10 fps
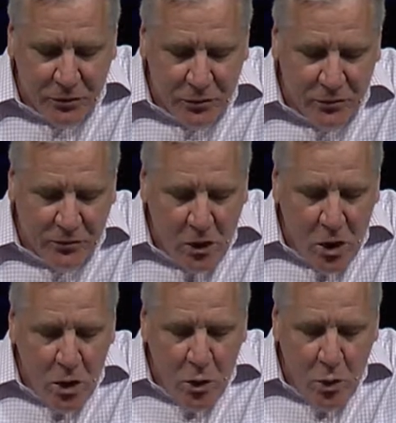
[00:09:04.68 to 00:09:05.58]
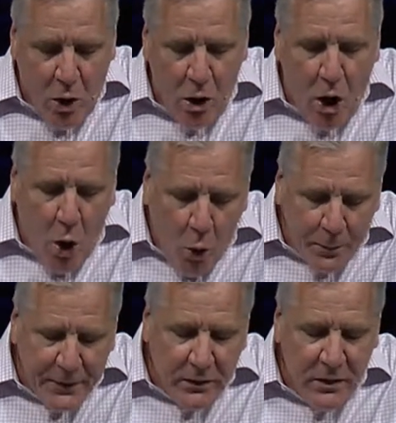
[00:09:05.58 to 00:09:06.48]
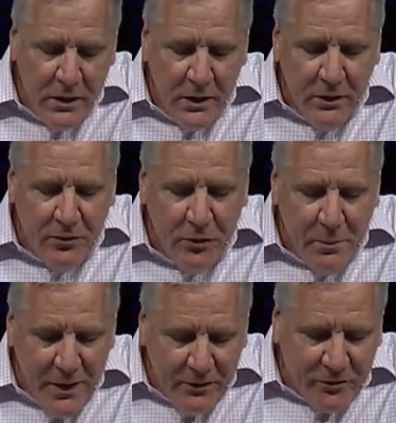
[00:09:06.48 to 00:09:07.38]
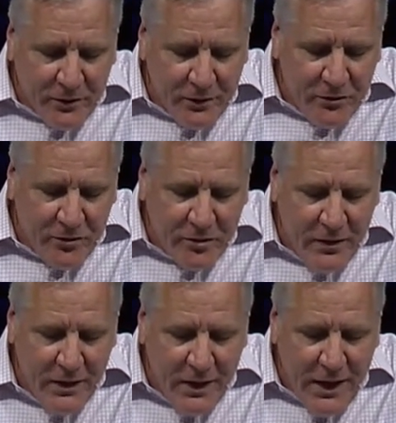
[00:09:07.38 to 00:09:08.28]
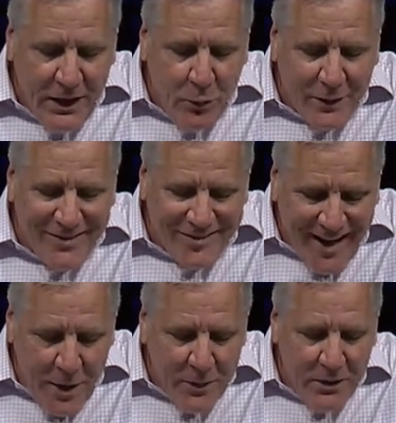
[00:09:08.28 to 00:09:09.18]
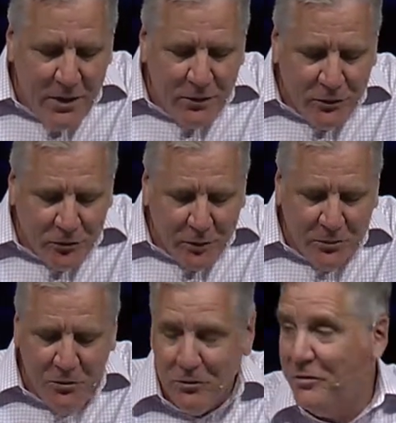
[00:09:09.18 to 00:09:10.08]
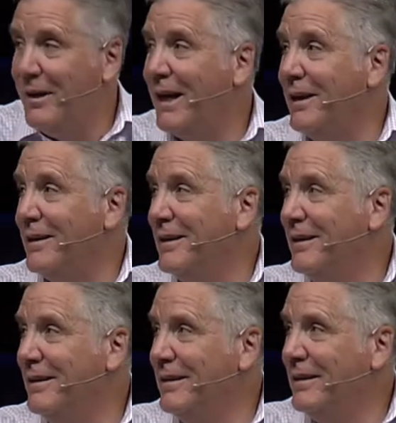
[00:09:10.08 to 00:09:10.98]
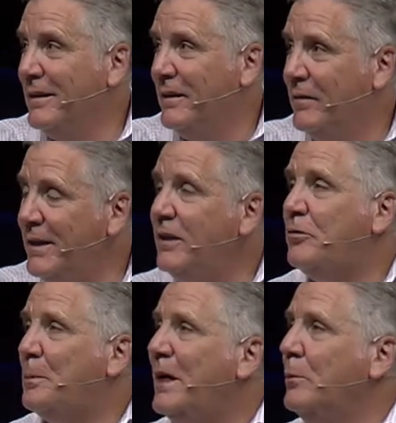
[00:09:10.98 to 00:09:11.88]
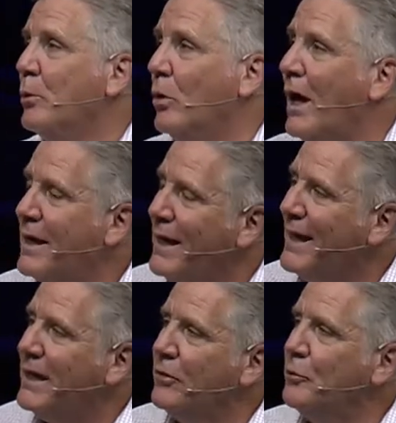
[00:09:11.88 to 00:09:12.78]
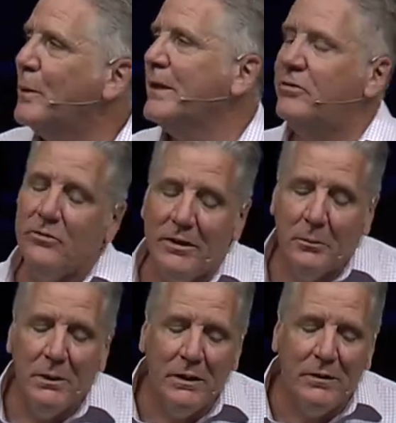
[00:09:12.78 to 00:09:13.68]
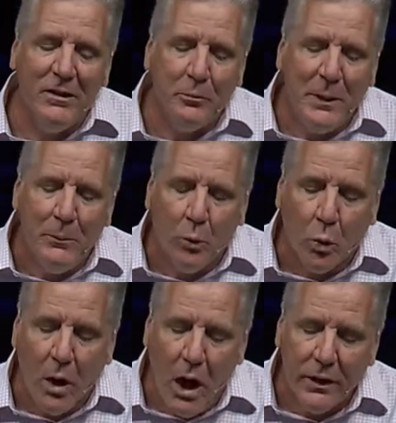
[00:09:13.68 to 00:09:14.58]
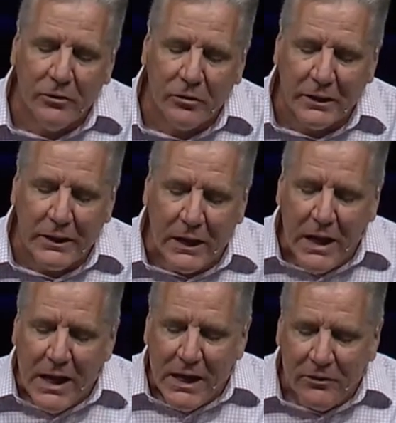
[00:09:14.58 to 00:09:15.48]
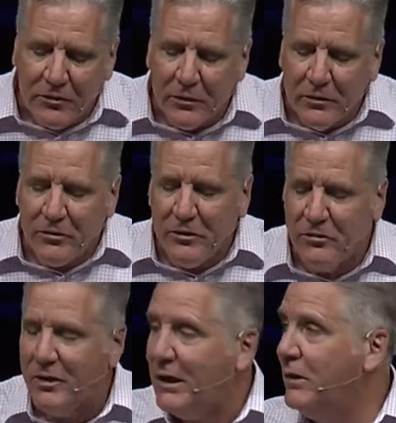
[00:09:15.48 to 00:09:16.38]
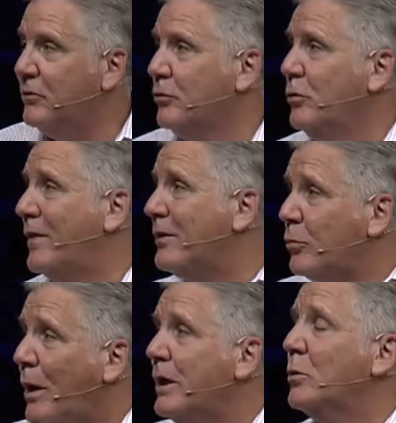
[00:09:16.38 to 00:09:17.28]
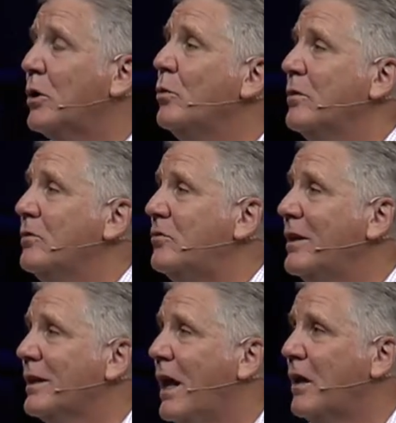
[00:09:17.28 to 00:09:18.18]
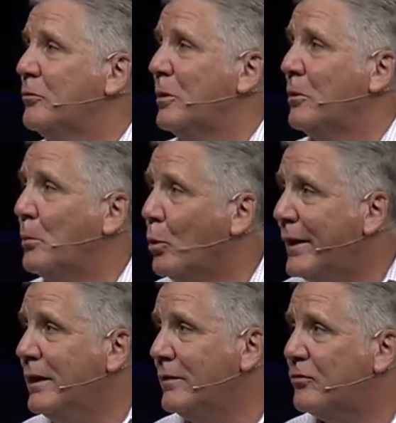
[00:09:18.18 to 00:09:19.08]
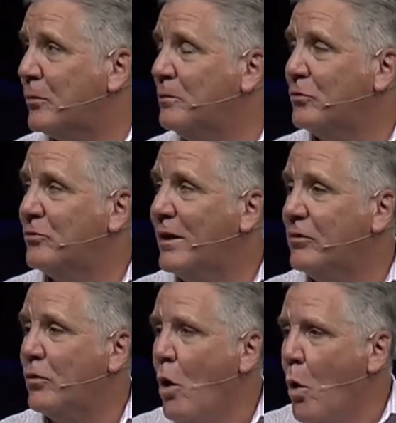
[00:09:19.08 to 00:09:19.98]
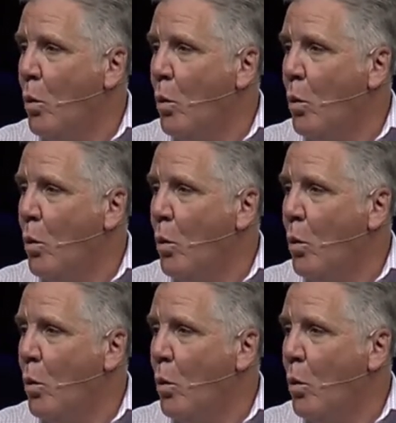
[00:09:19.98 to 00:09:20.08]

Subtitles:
Jews who are open to the message and who examine the scriptures daily. These people, unlike other places he had been, these people were honestly and seriously seeking the truth. That's why he would go to the synagogues, but the Bereans, scripture says,